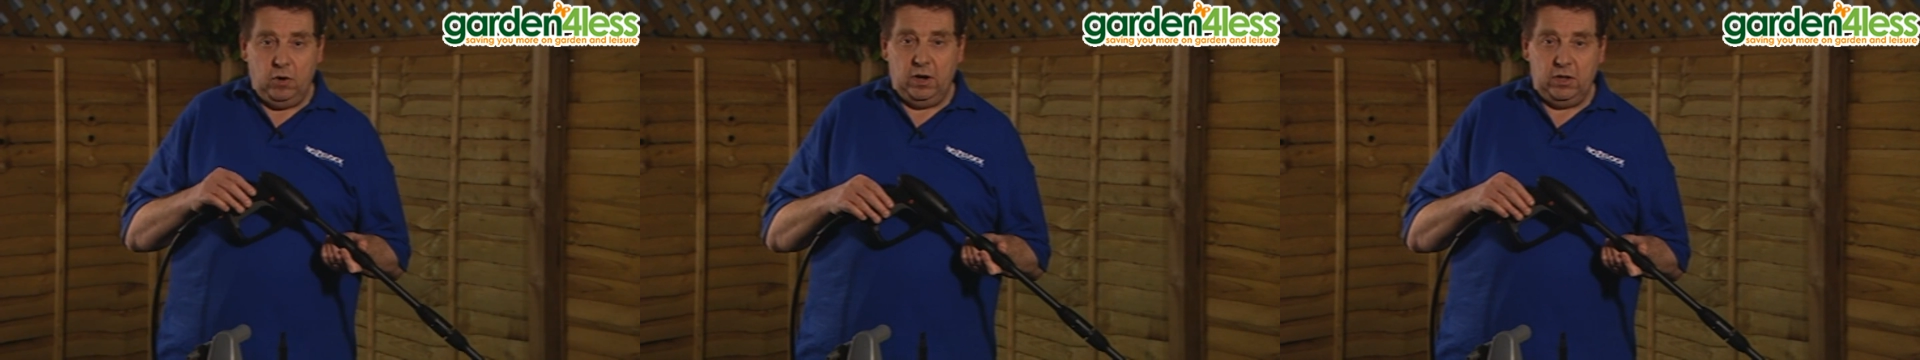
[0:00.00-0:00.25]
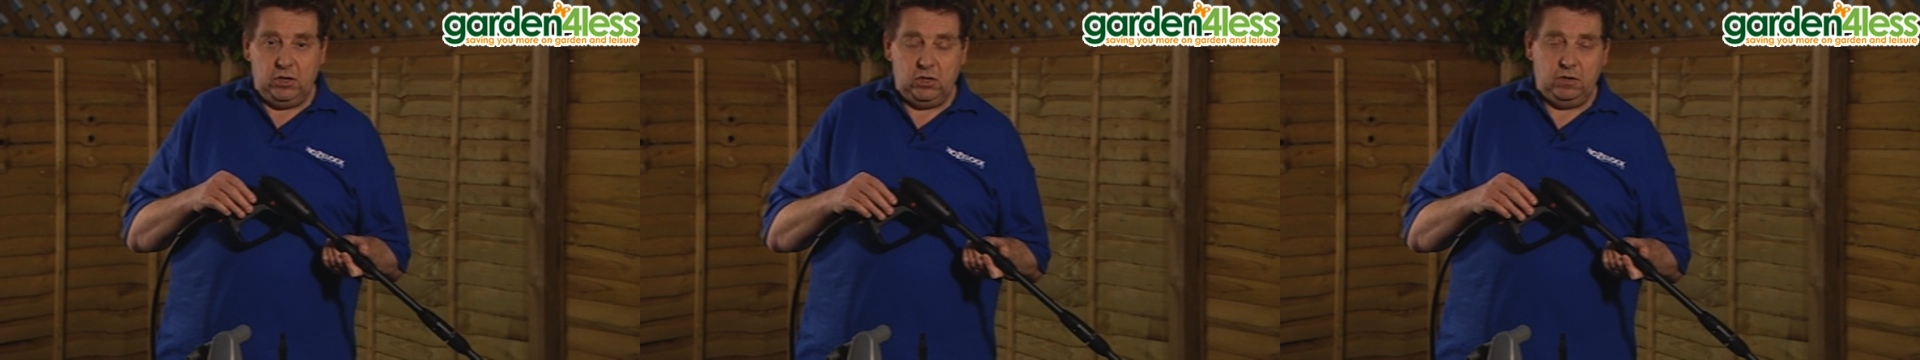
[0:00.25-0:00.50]

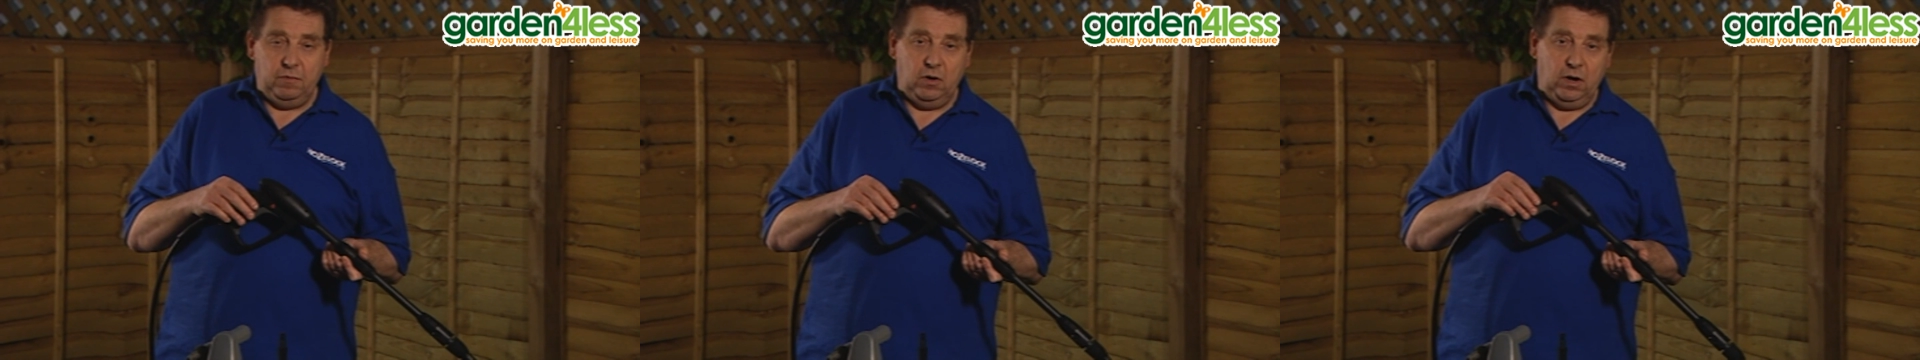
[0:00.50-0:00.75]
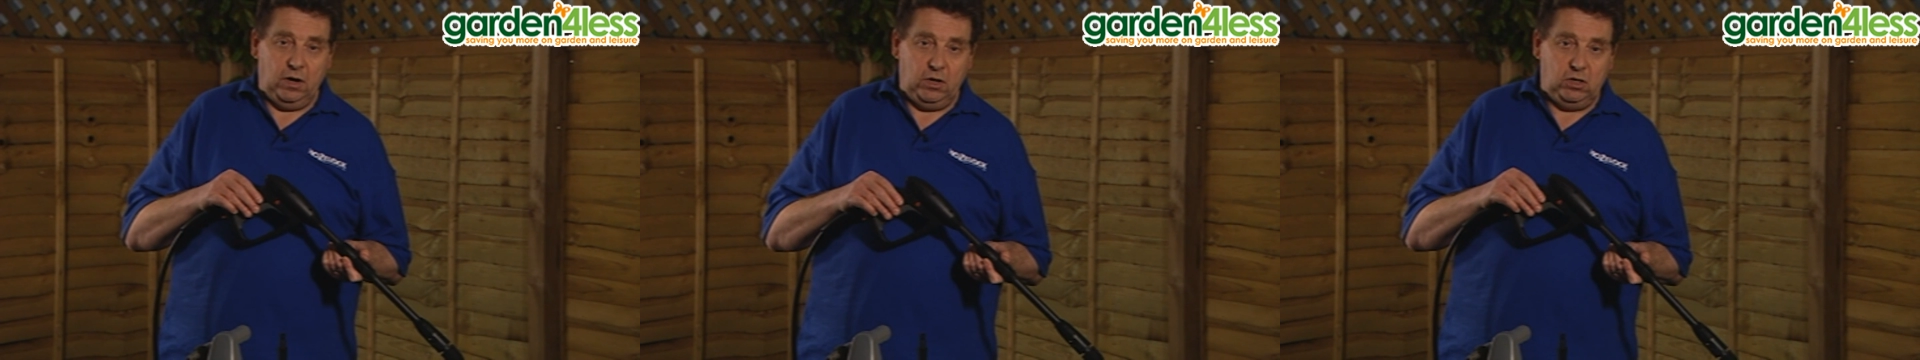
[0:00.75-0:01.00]
released
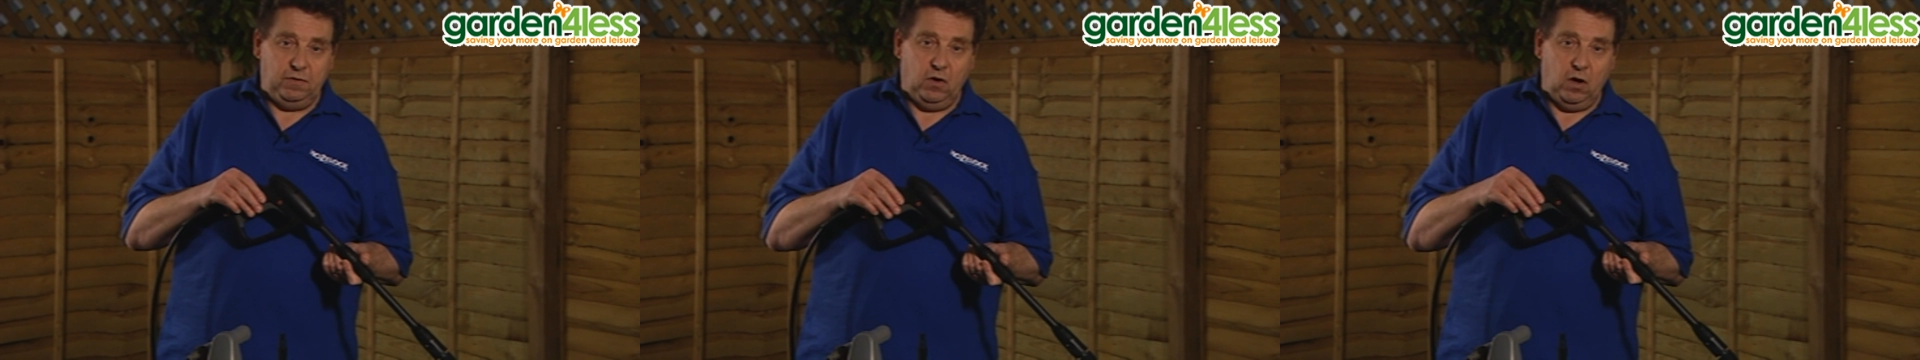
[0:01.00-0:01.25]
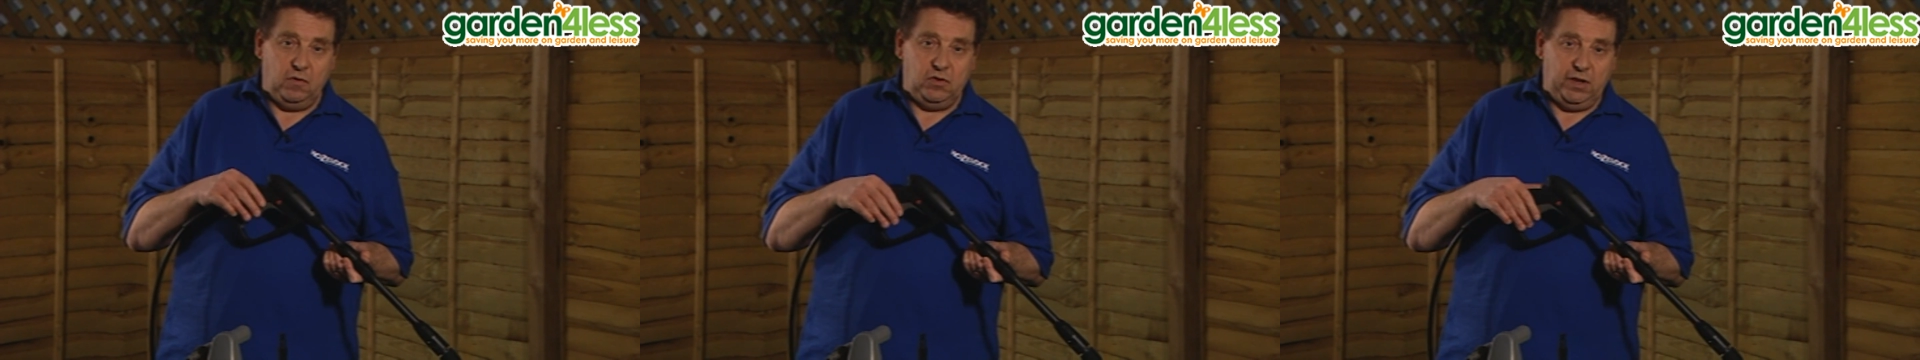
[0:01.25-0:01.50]
for at least
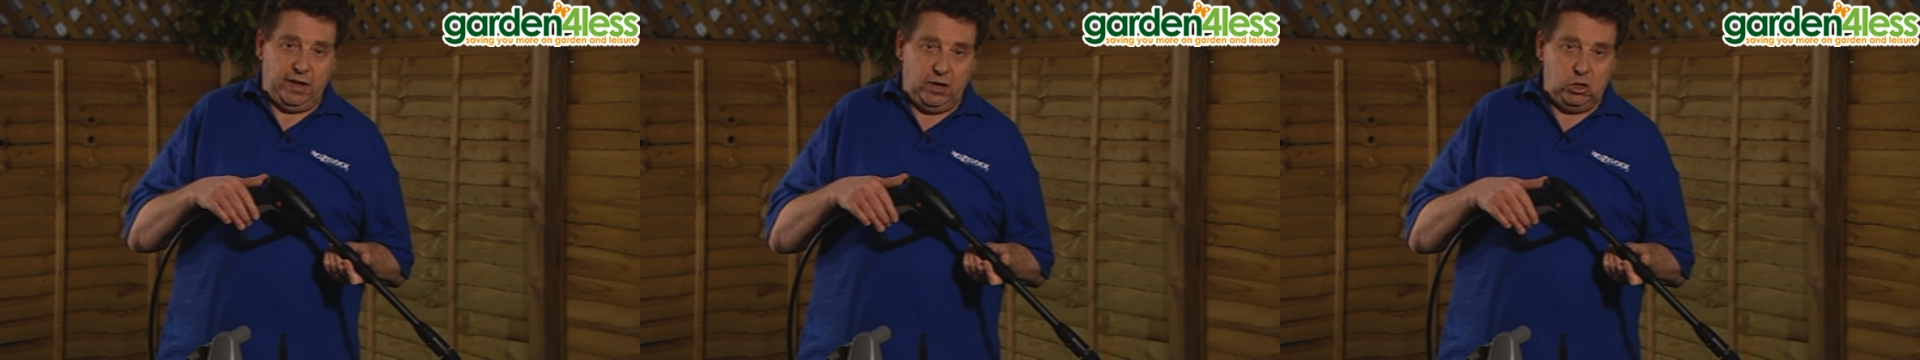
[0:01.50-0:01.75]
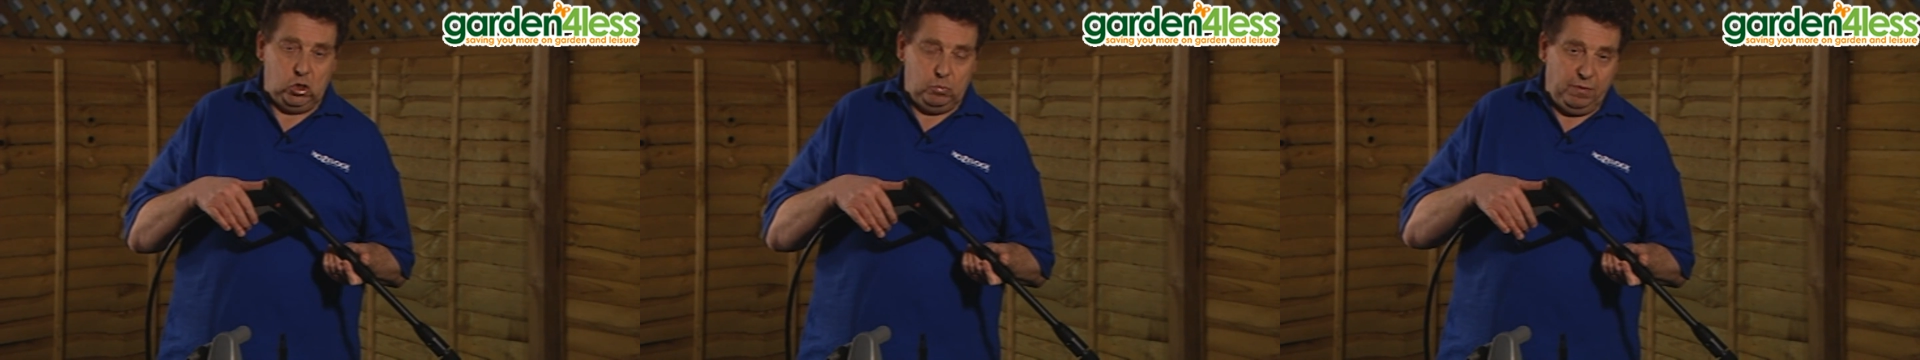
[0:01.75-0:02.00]
5
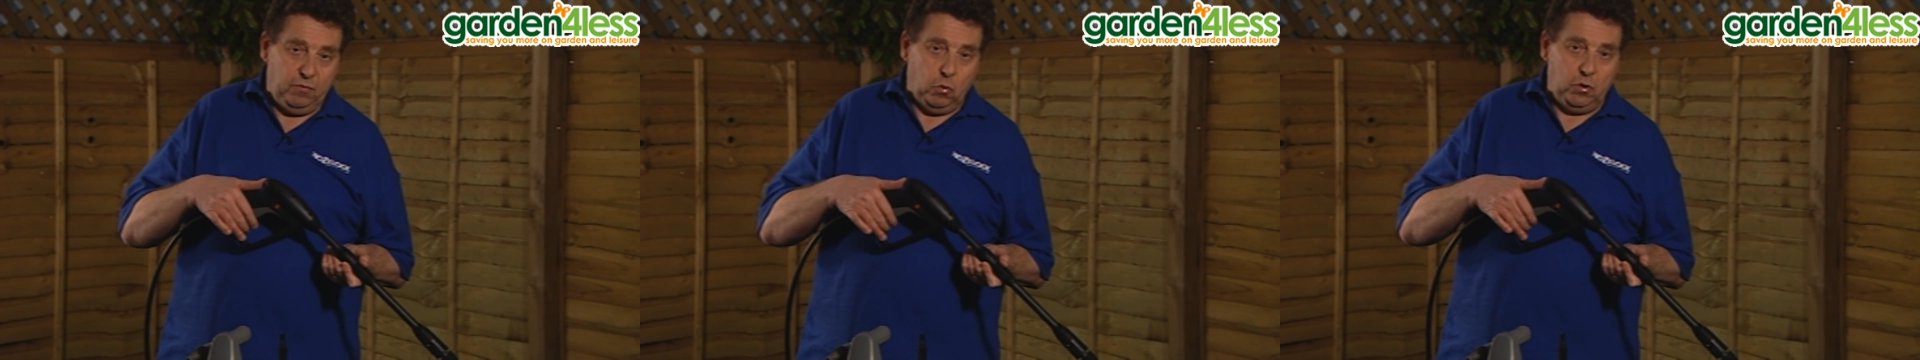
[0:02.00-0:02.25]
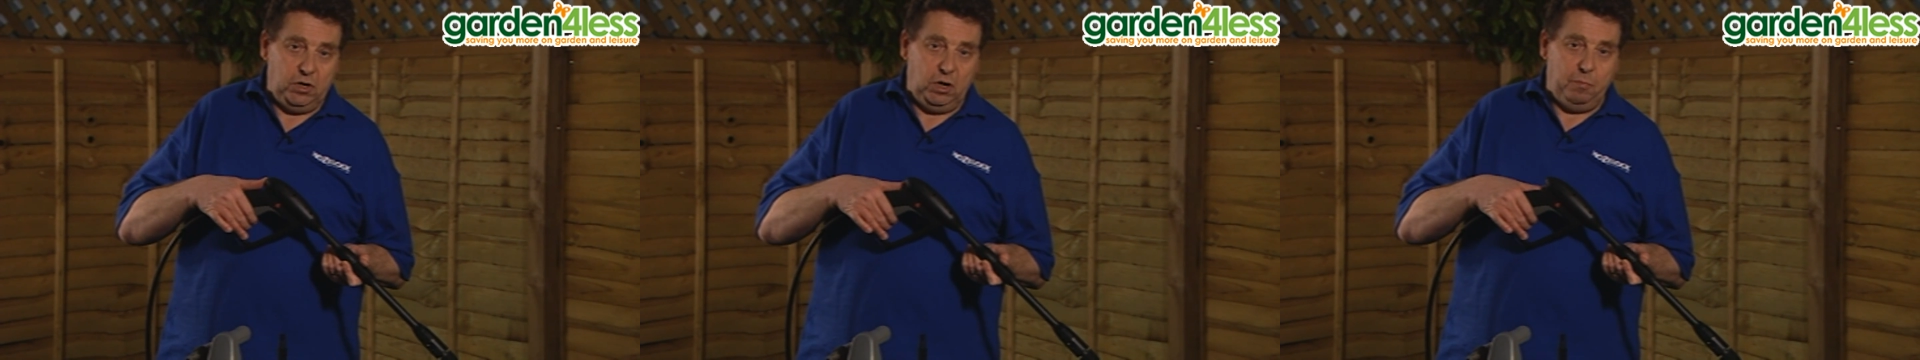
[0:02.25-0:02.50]
seconds
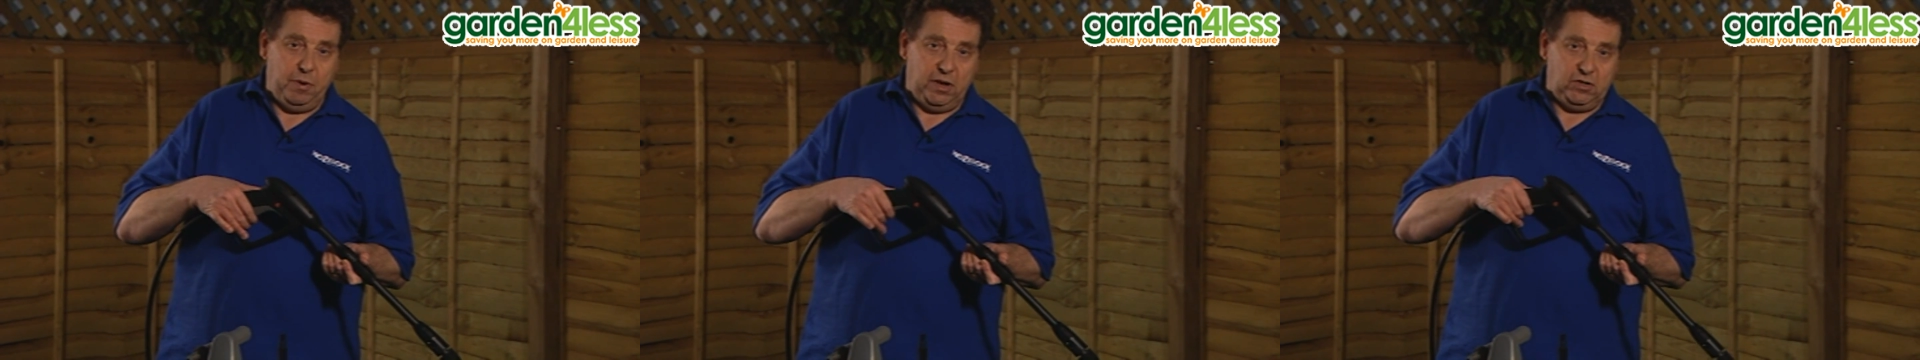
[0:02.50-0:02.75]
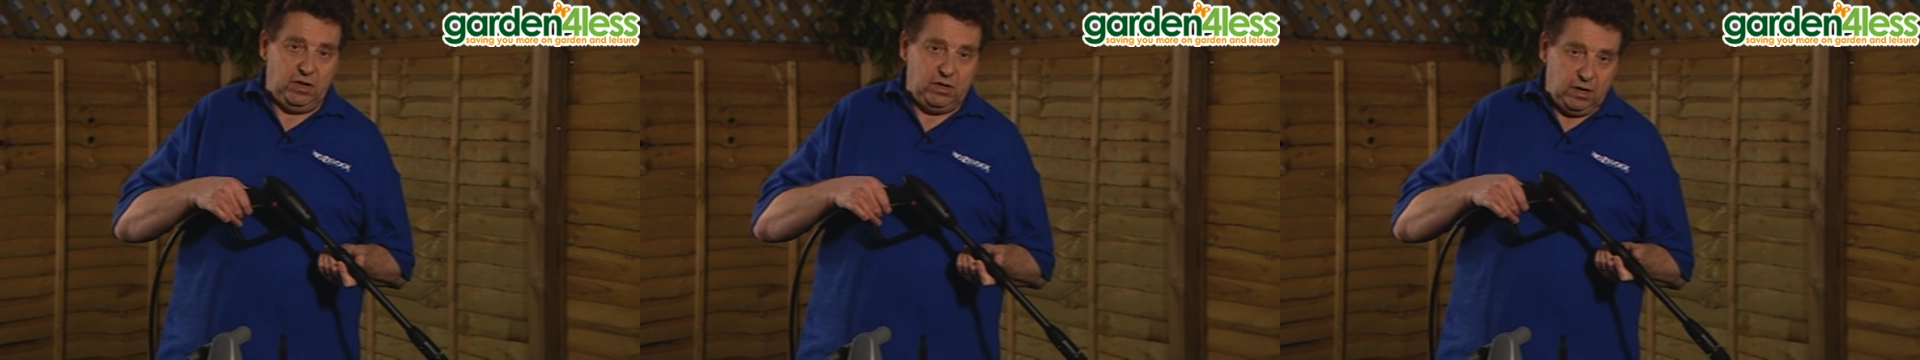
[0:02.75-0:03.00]
before you
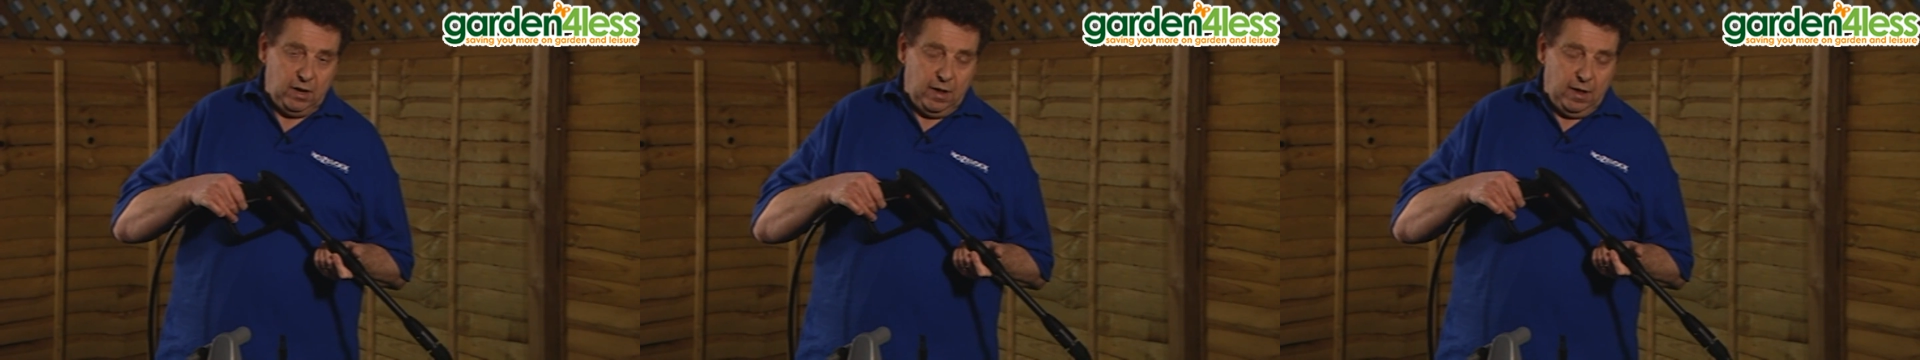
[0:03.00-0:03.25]
depress it.